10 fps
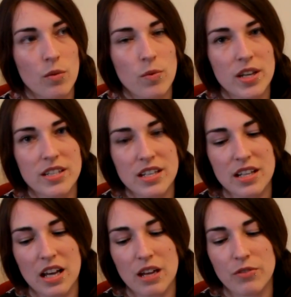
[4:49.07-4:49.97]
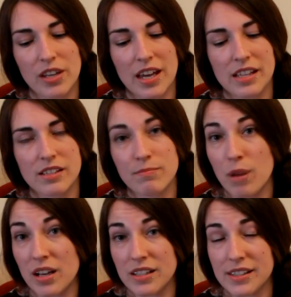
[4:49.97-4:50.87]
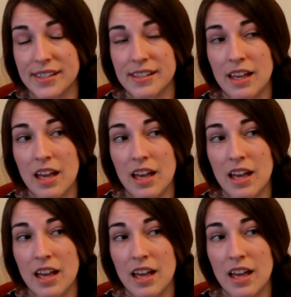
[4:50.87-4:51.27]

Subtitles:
We did have a case of mites,